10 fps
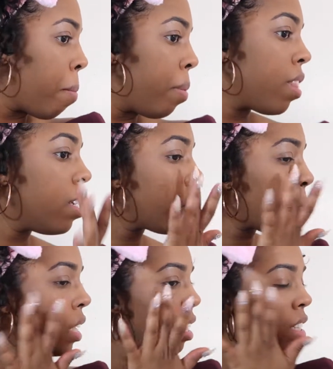But this
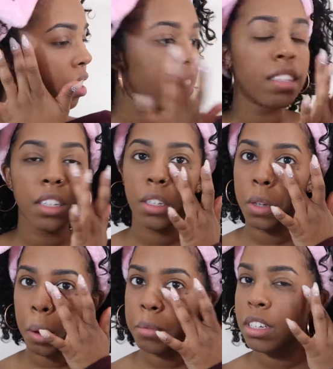one is,
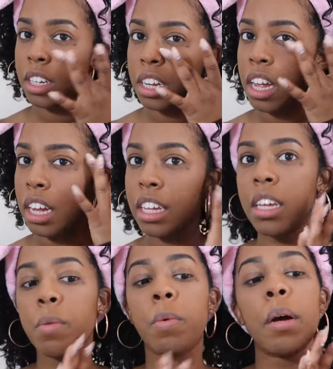so I'm just going to
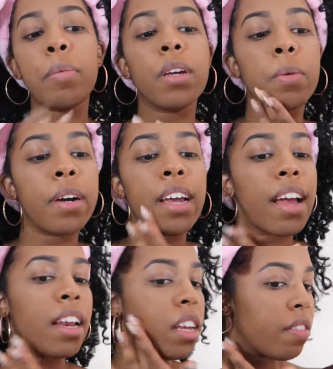keep wiping away
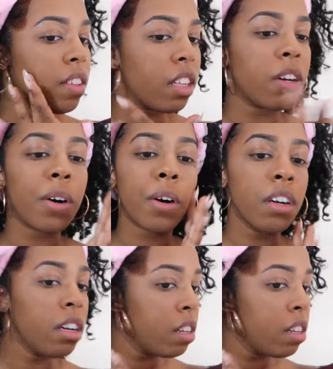any of the little